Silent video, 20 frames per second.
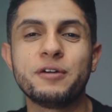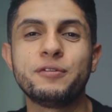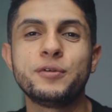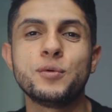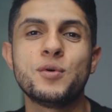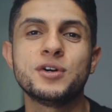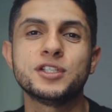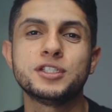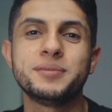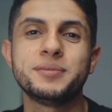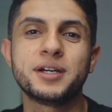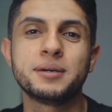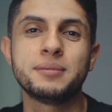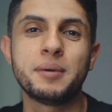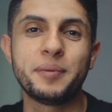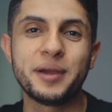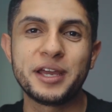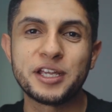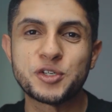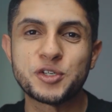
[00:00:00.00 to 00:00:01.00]
If you want to become
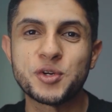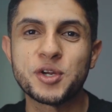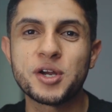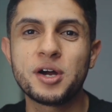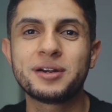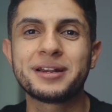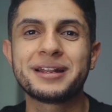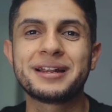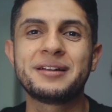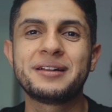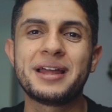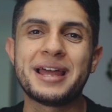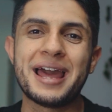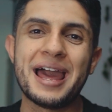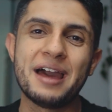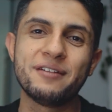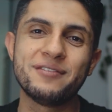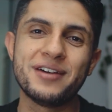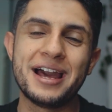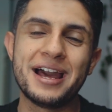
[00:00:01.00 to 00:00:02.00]
a Patreon and
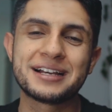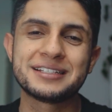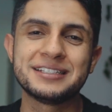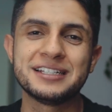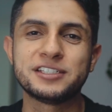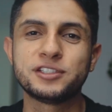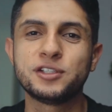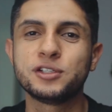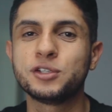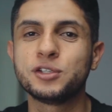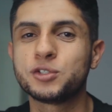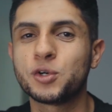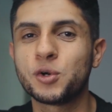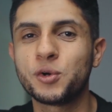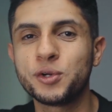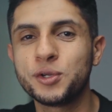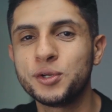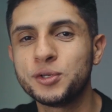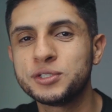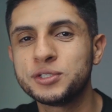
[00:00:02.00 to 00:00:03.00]
have access to
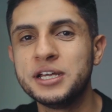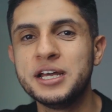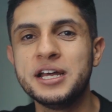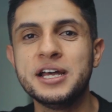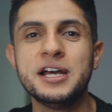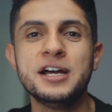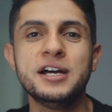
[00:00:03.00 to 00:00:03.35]
tutorials,